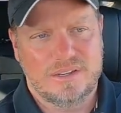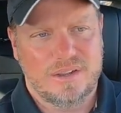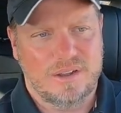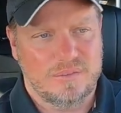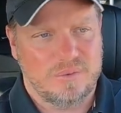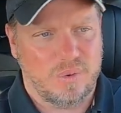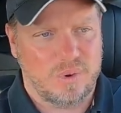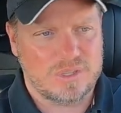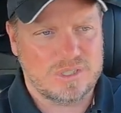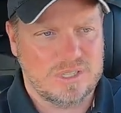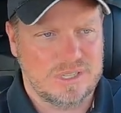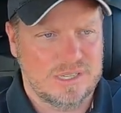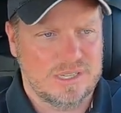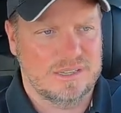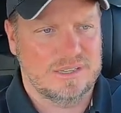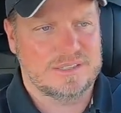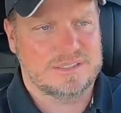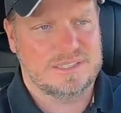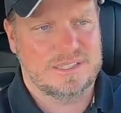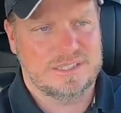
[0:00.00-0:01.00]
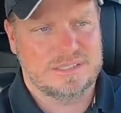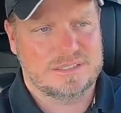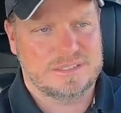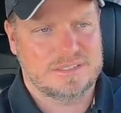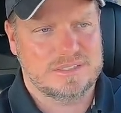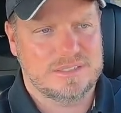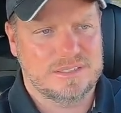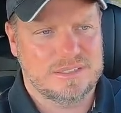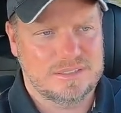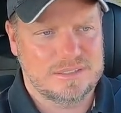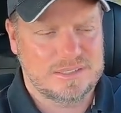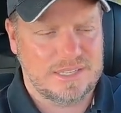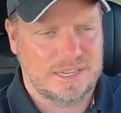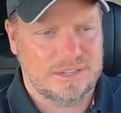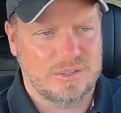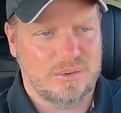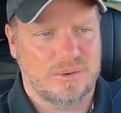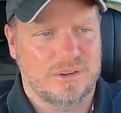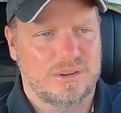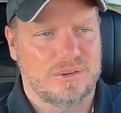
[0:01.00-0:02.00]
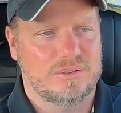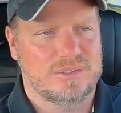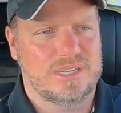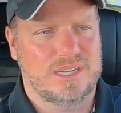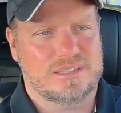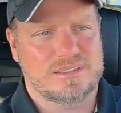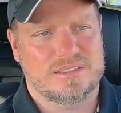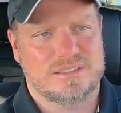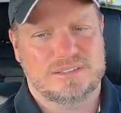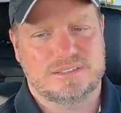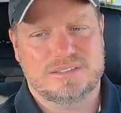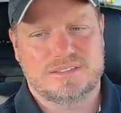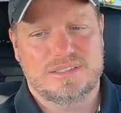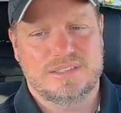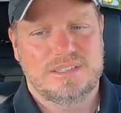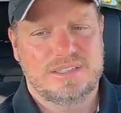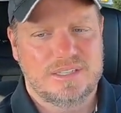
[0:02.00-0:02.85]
Unfortunately, this is San Antonio, Texas.